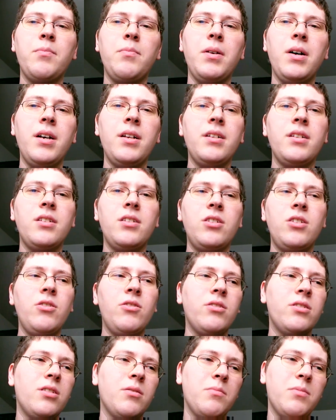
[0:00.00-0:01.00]
but
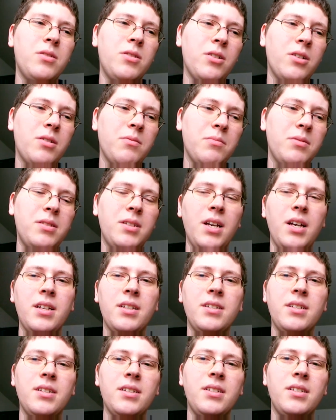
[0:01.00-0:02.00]
due to some
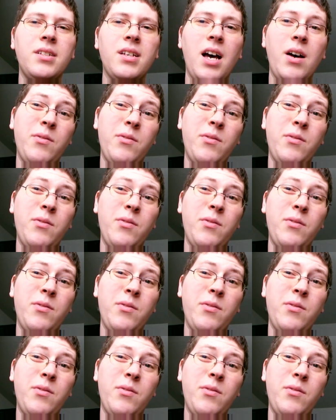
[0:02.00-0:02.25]
circumstances,